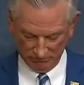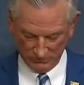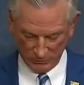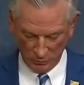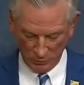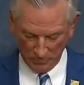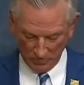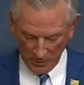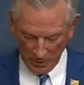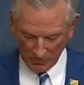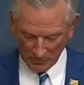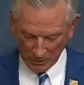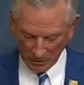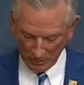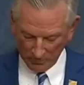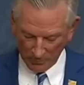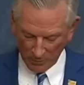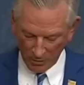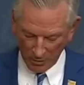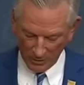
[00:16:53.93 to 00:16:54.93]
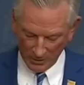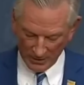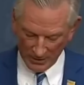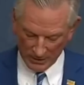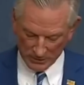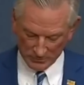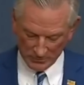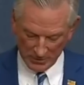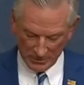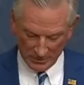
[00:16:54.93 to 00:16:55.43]
The Republican Party
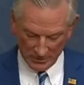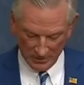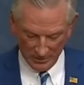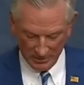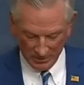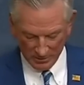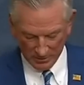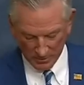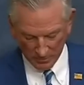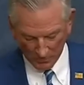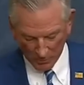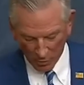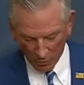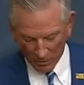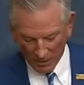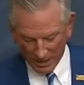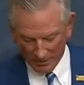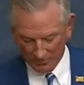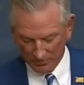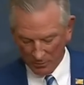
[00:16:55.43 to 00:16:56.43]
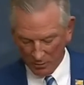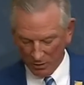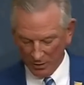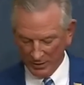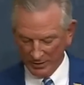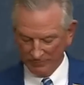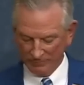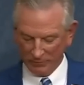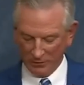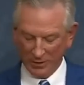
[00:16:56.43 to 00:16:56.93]
has been the pro-life
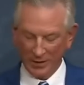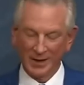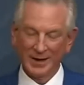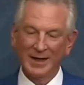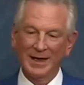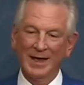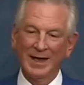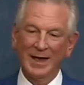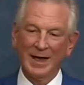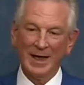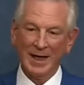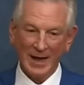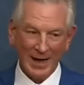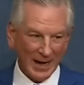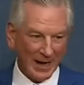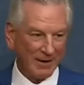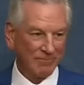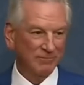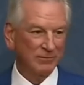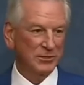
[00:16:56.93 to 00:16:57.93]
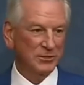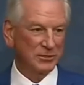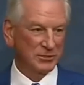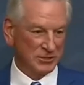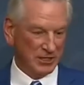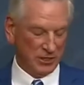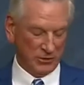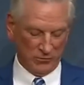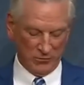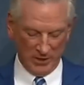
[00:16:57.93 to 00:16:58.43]
party for half a
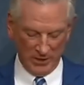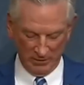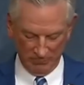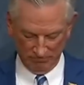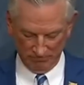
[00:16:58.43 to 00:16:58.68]
century.